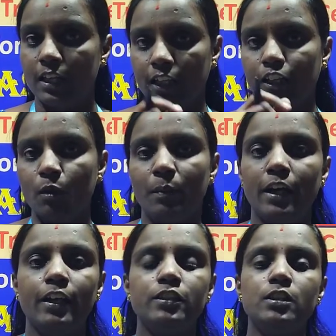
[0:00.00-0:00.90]
In your
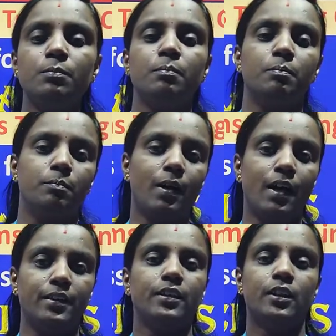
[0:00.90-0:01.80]
biology
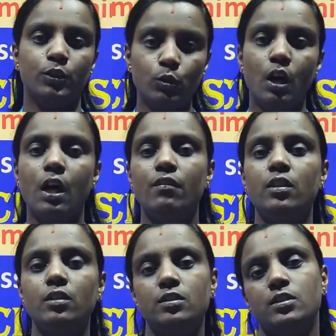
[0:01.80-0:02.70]
part you have
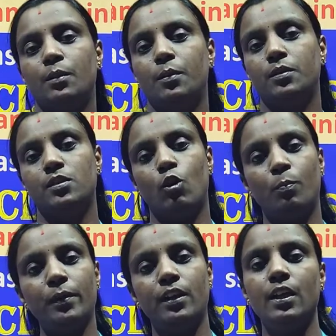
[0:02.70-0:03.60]
a
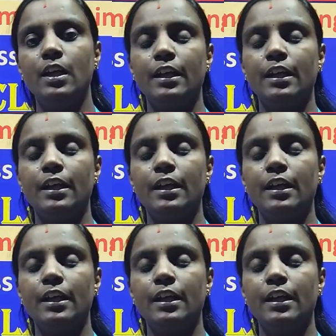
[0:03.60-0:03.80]
topic